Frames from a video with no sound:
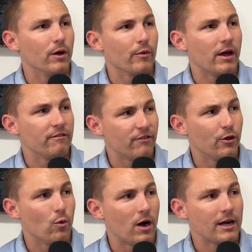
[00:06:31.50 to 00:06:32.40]
around. Fun
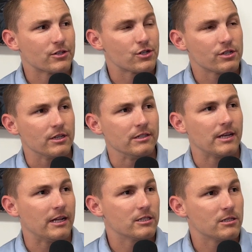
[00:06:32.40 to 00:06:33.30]
to watch,
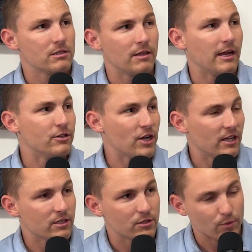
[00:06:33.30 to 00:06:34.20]
intense. They had
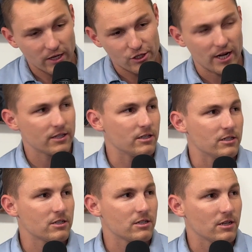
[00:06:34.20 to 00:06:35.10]
chances. We had
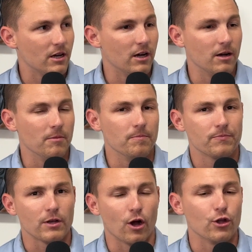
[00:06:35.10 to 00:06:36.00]
chances.
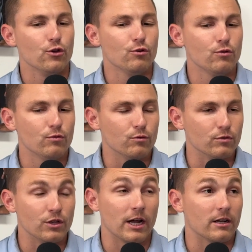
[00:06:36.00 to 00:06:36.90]
Right. You
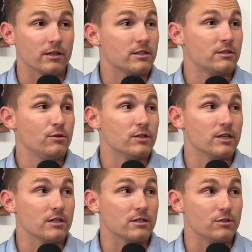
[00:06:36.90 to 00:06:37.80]
got 2
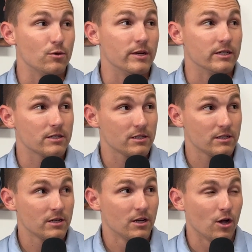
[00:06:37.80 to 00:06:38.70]
assists in 2 weeks.
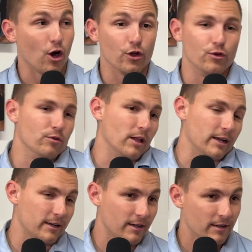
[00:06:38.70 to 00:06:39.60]
Are you,
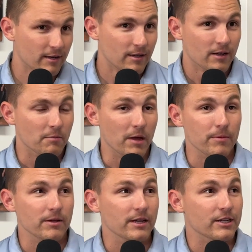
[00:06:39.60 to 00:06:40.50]
like,
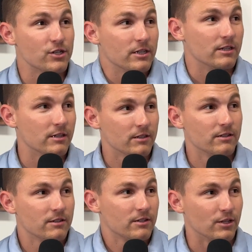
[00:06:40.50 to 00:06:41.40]
maybe itching
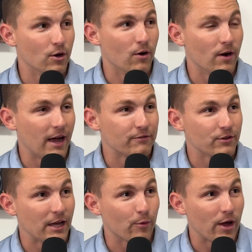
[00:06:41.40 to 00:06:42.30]
to go after
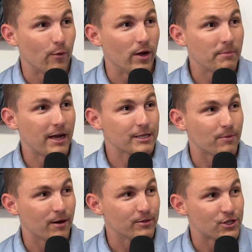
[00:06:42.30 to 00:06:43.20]
that right wing back
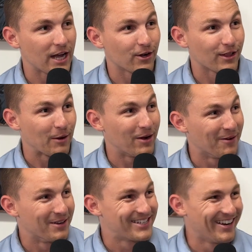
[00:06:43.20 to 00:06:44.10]
spot with Jack? Or, like,
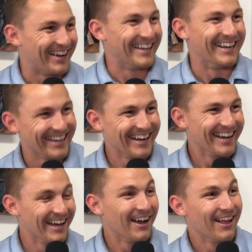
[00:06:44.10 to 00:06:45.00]
what's your... This is
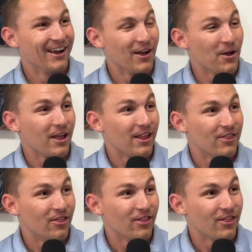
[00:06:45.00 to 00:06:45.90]

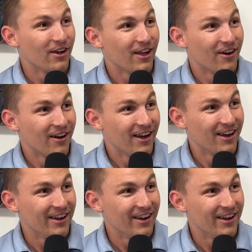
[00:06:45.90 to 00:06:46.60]
what I love about Jared